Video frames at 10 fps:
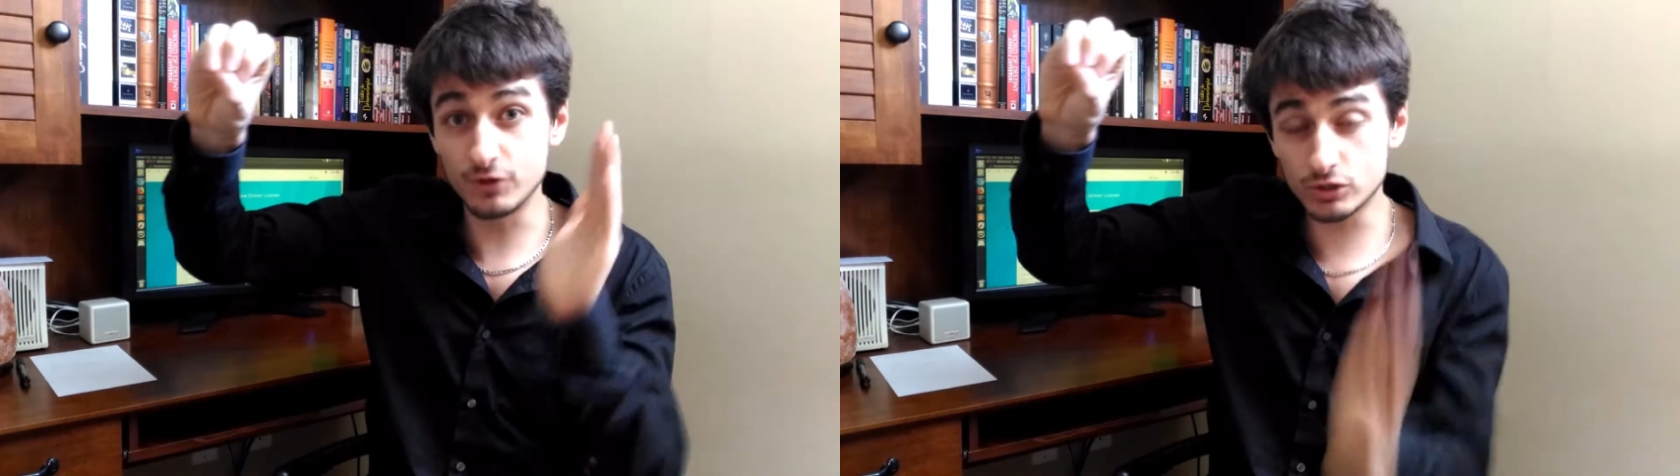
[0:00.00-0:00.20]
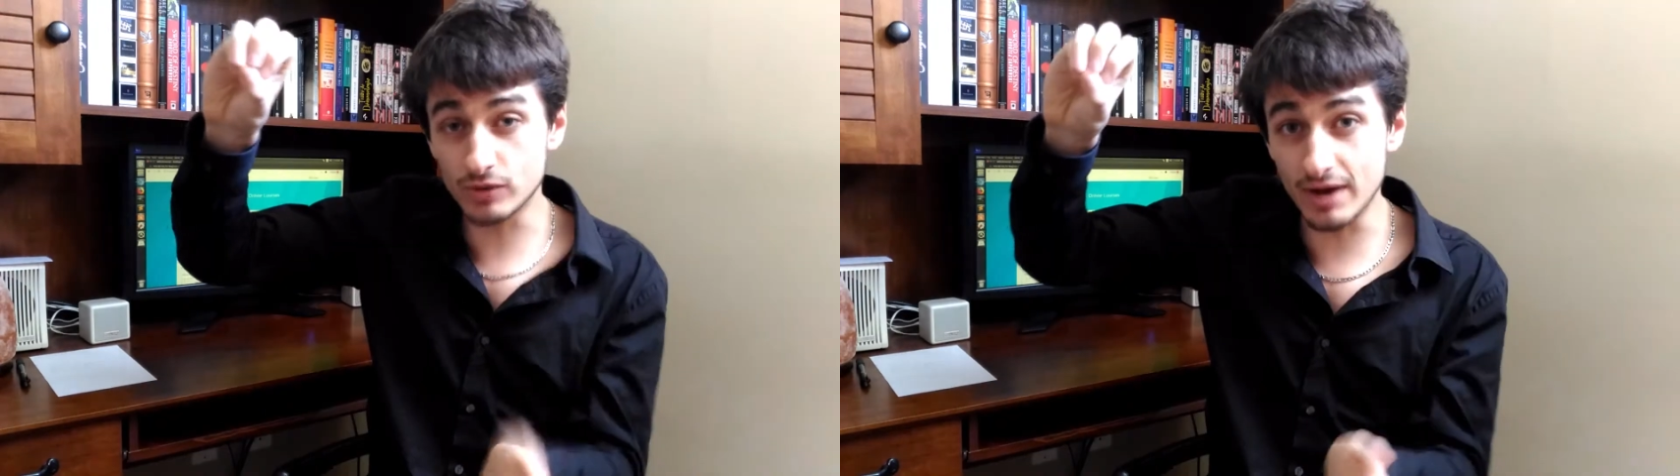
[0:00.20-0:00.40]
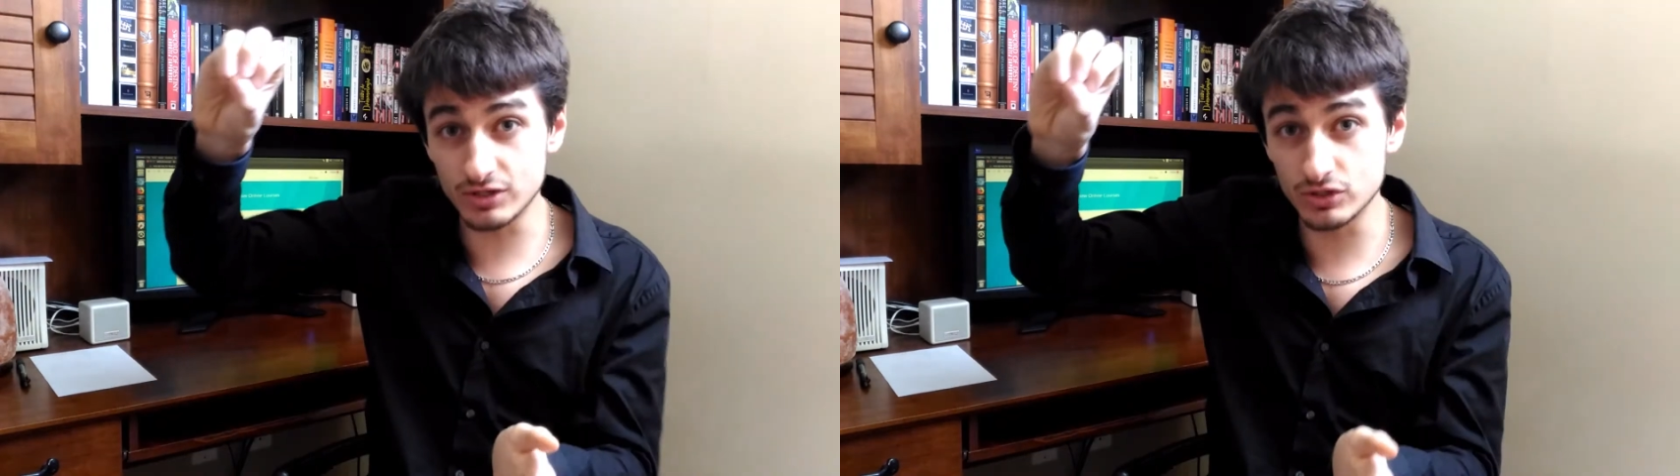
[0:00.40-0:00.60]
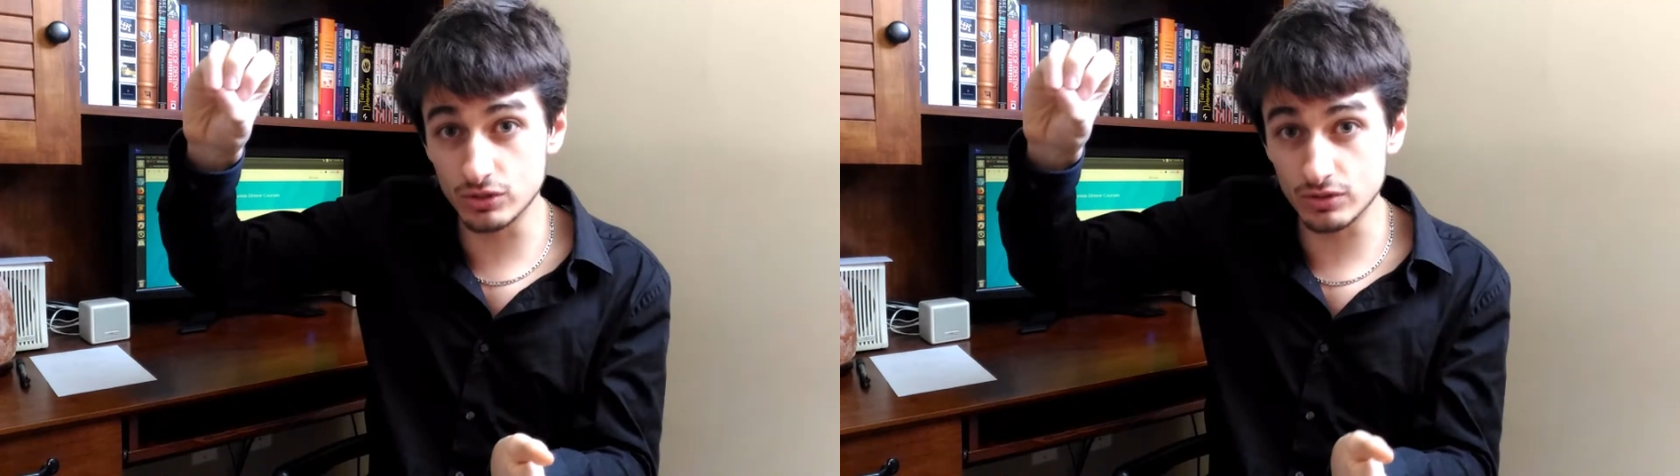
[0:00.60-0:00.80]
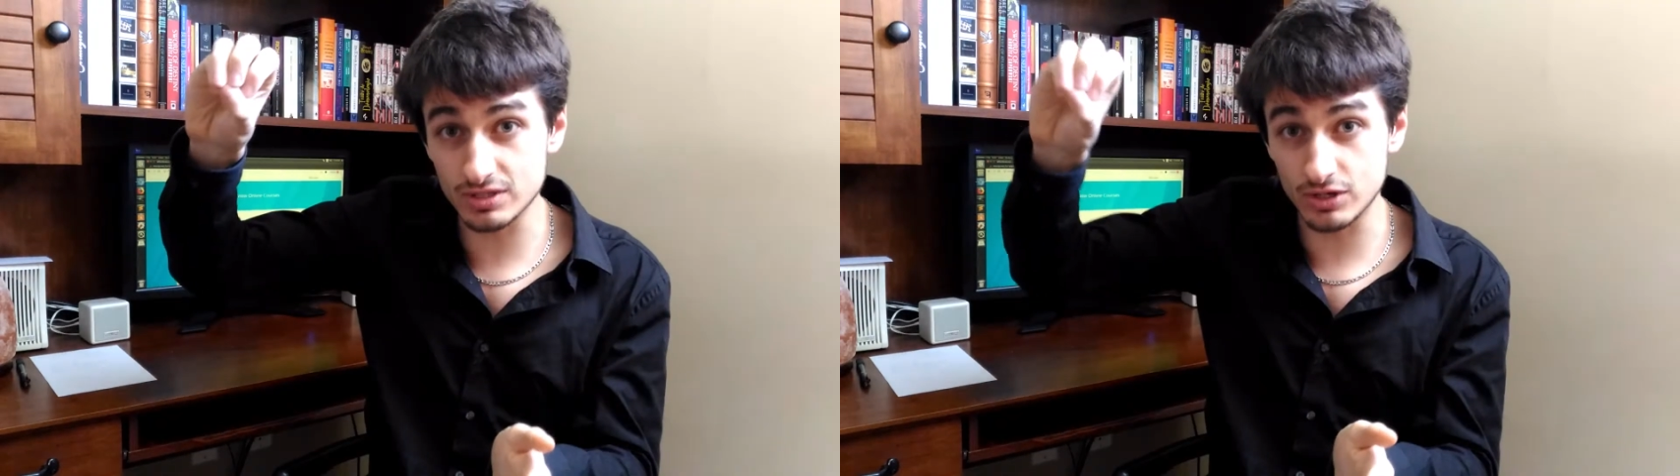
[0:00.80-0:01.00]
you're trying to
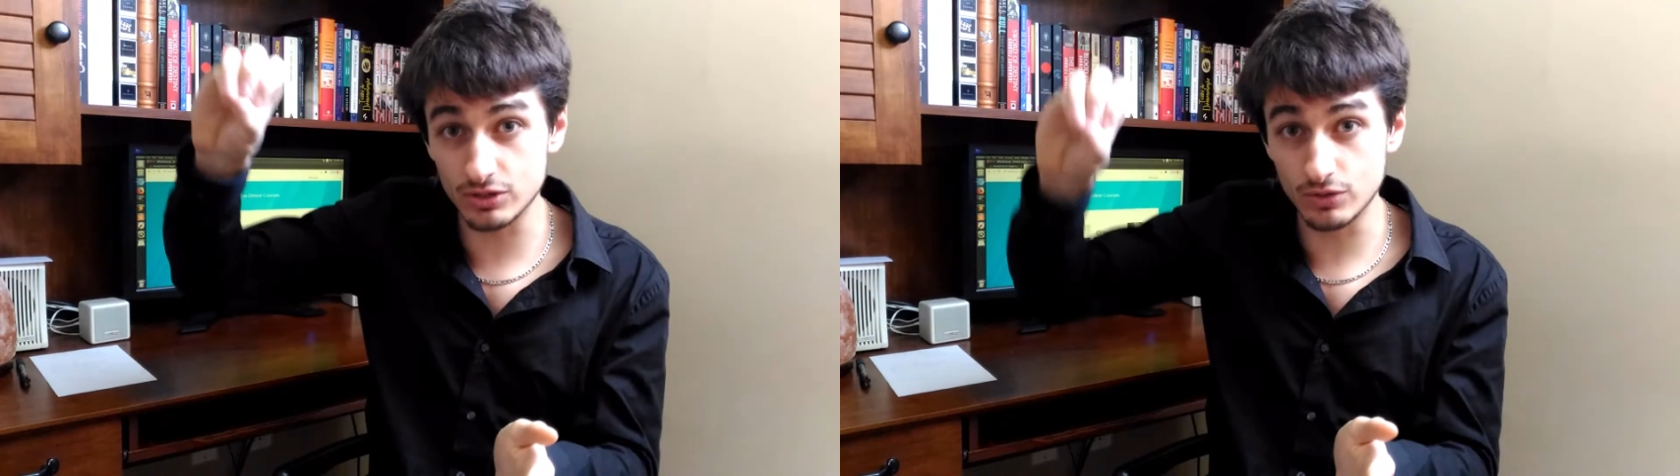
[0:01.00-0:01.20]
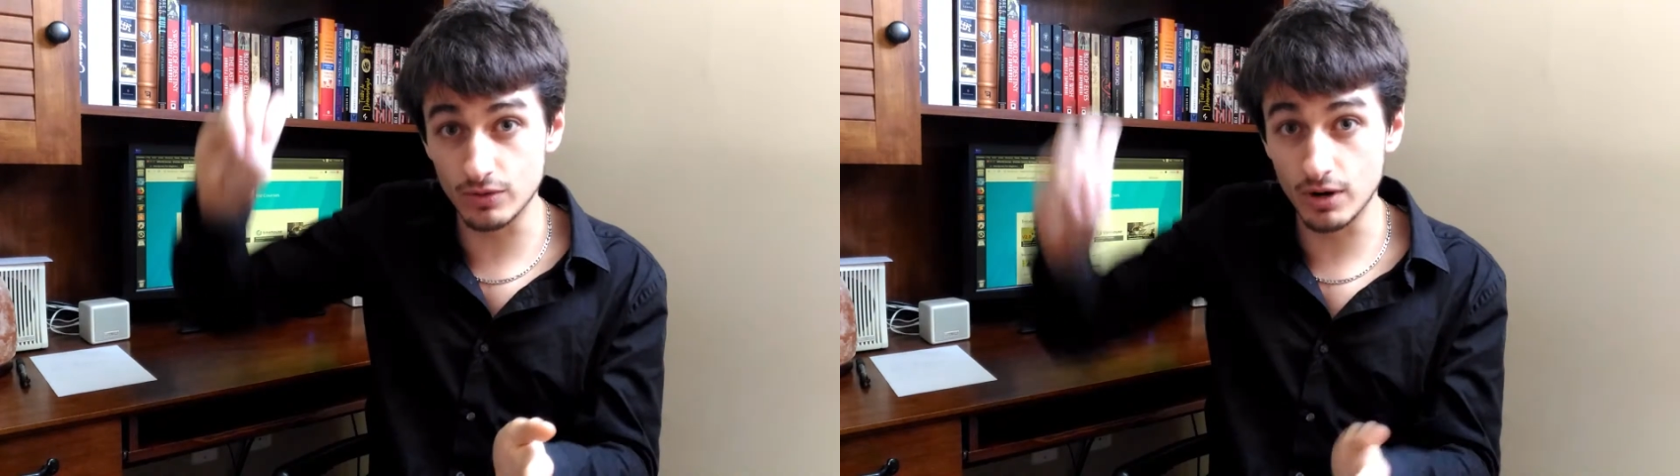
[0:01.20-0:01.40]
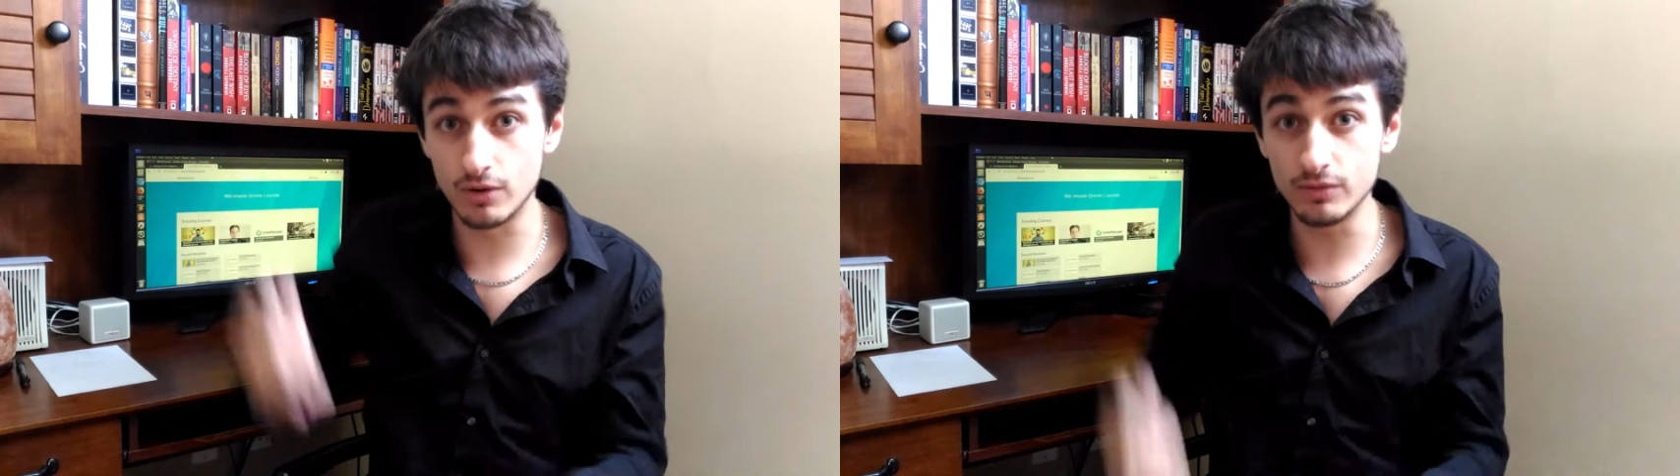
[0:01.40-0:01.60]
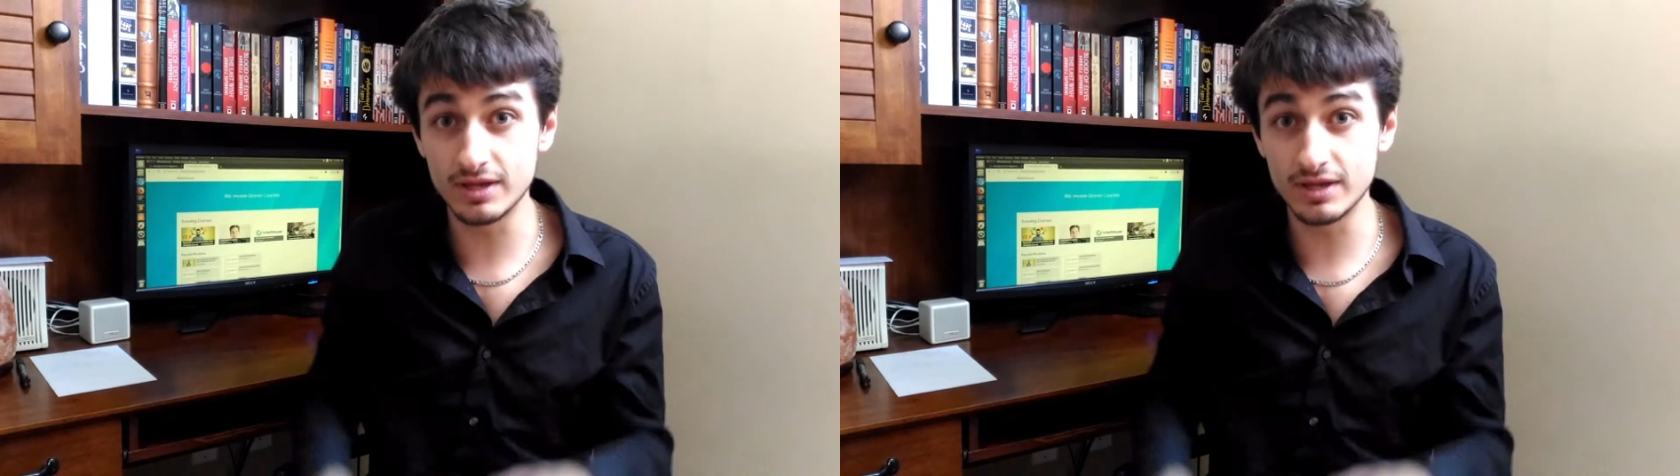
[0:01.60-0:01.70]
do this on your own,